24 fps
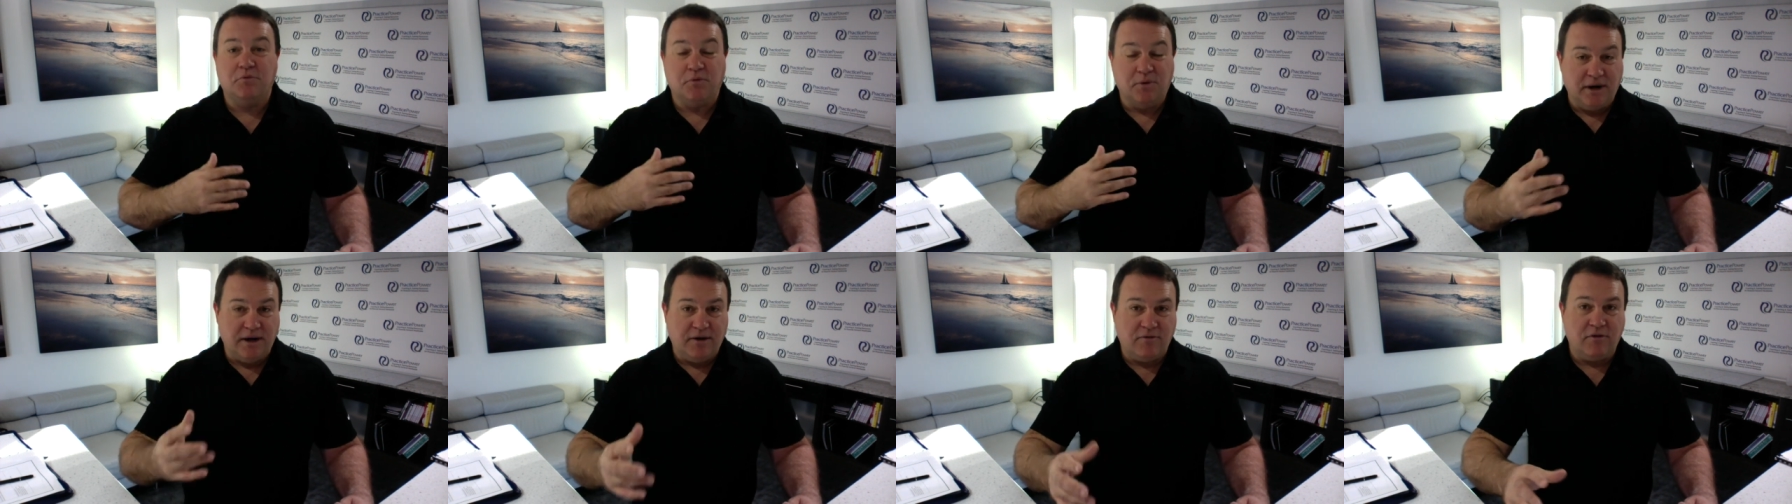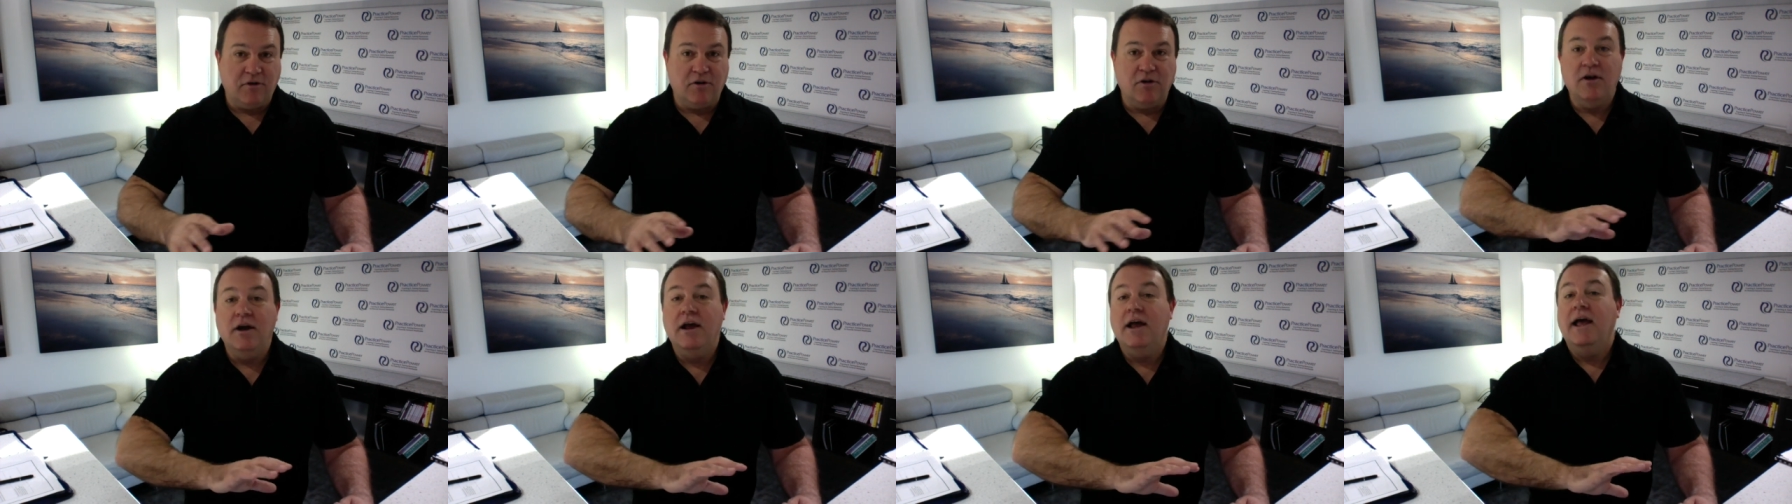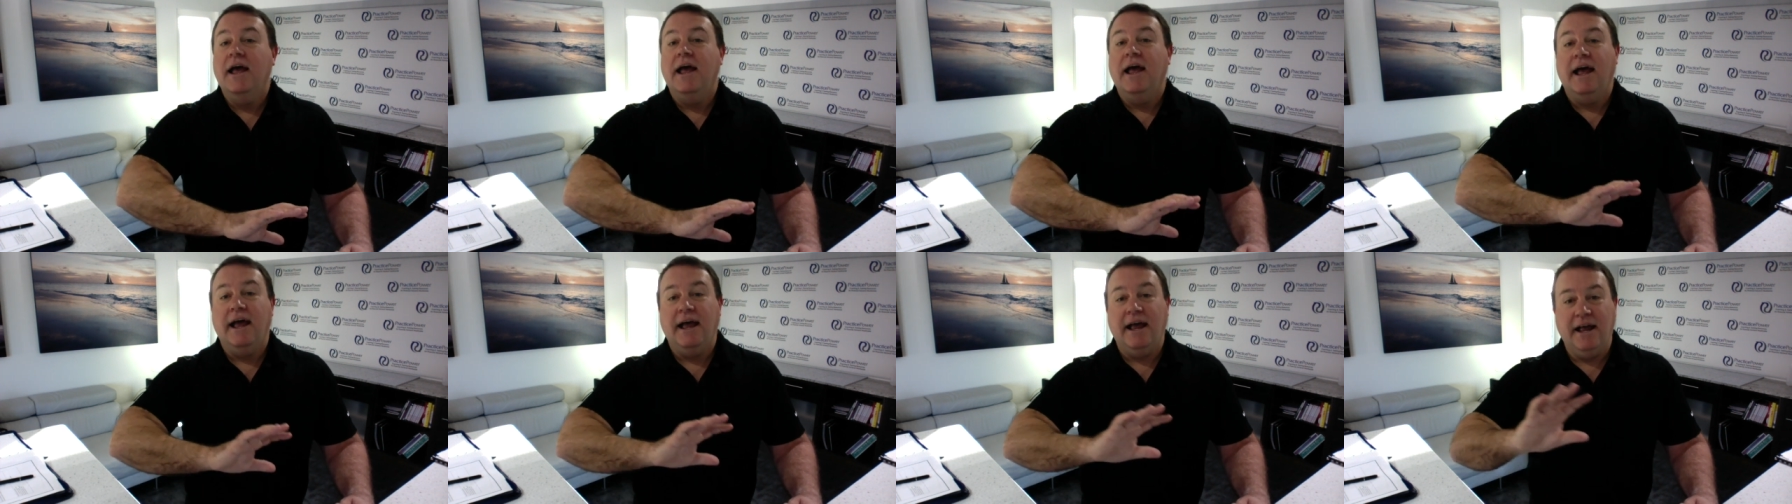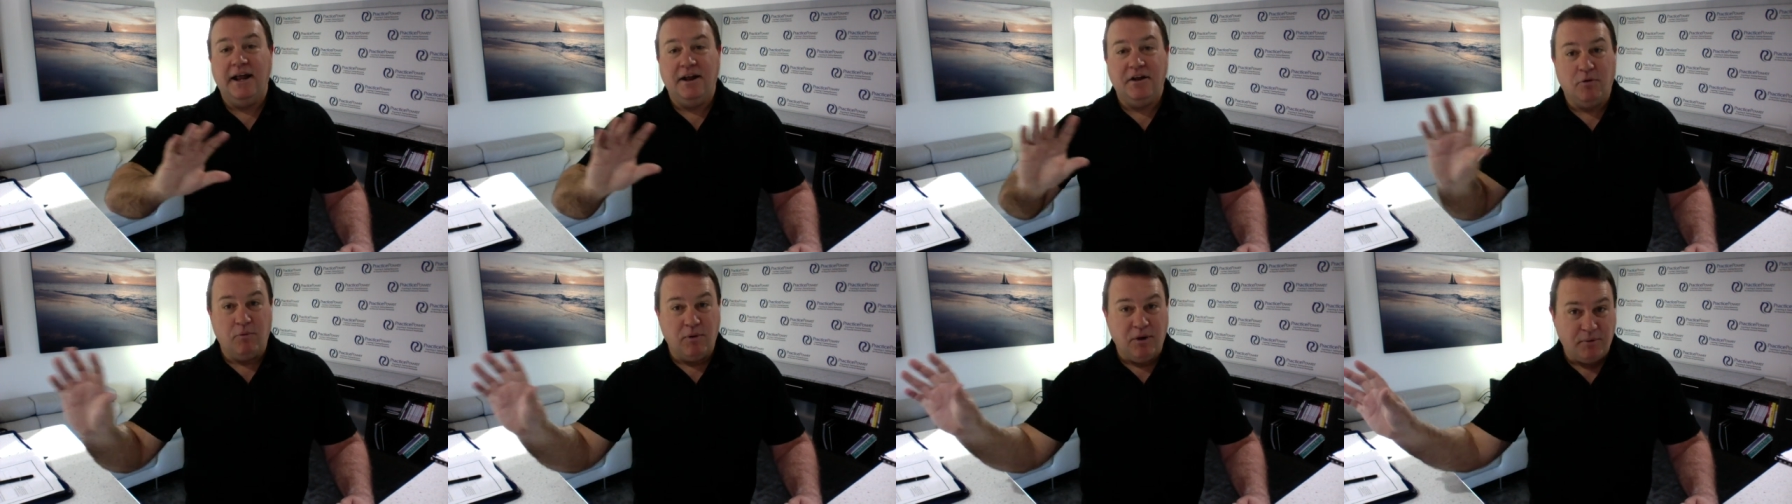whatever,
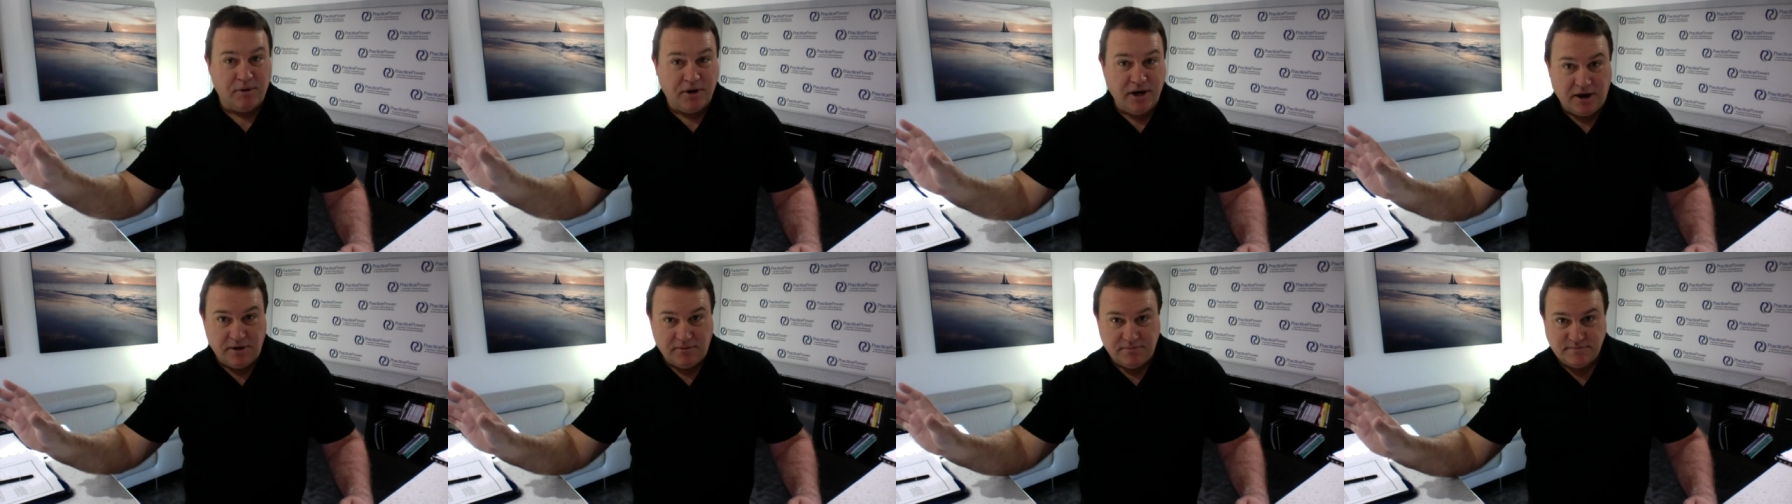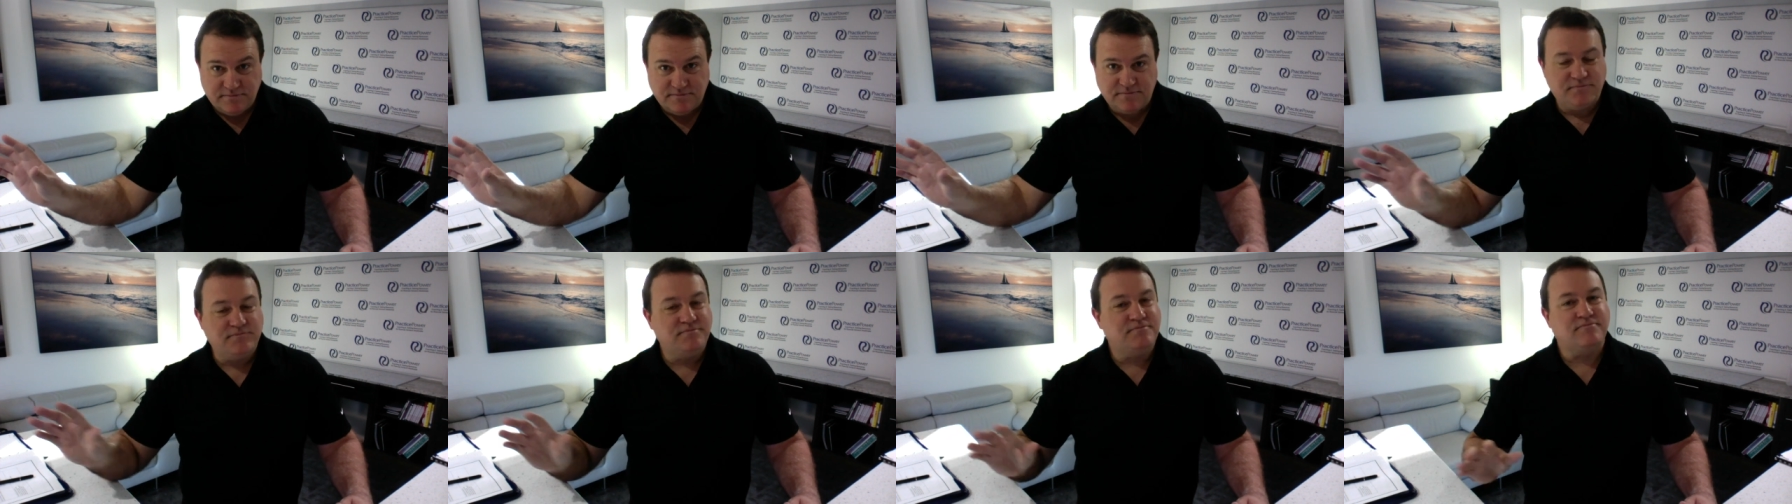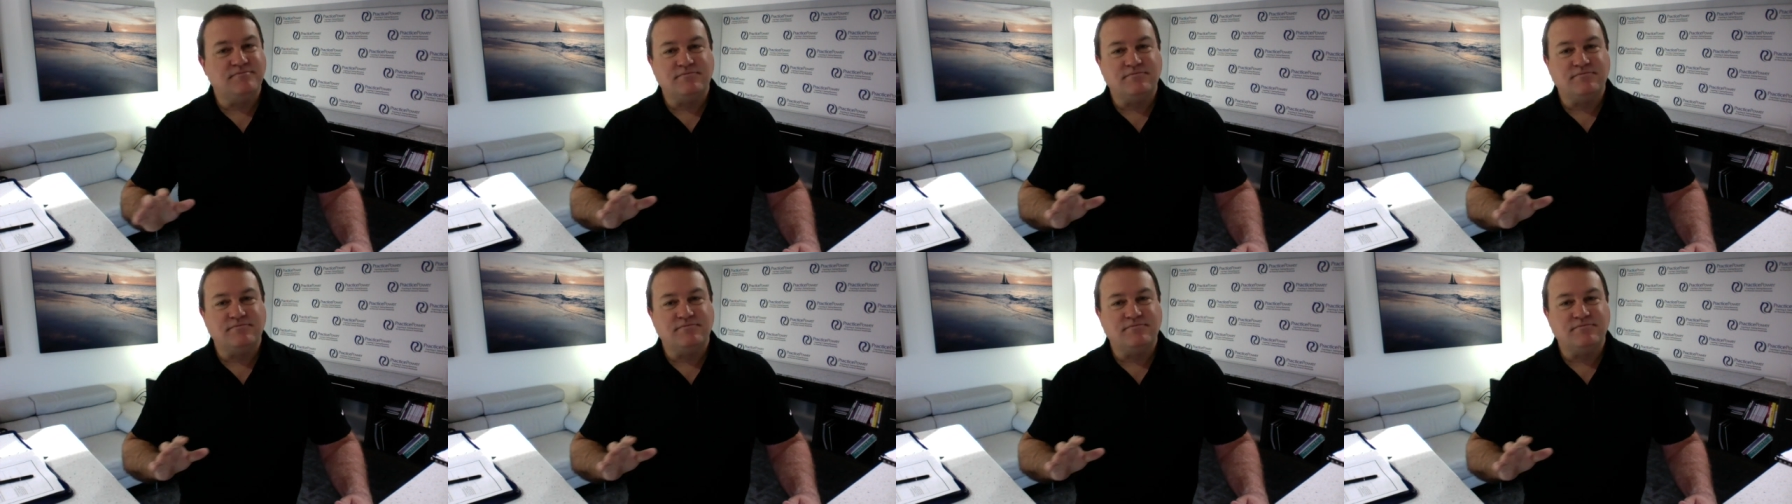and away we go.